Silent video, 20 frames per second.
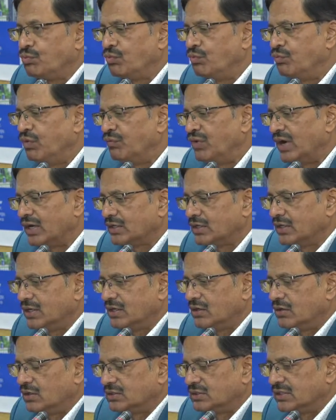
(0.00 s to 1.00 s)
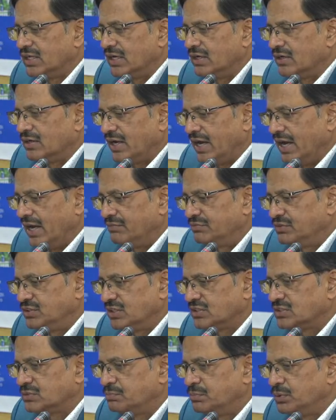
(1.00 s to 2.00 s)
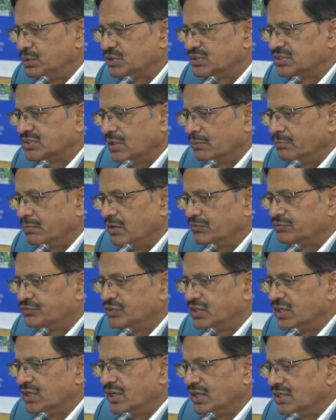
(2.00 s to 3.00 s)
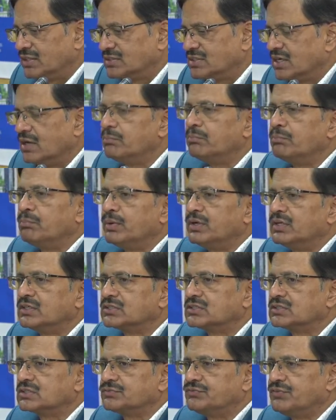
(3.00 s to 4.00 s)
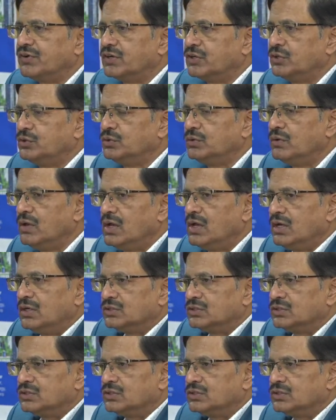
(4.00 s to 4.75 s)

working on that. I have just put some of the examples for you,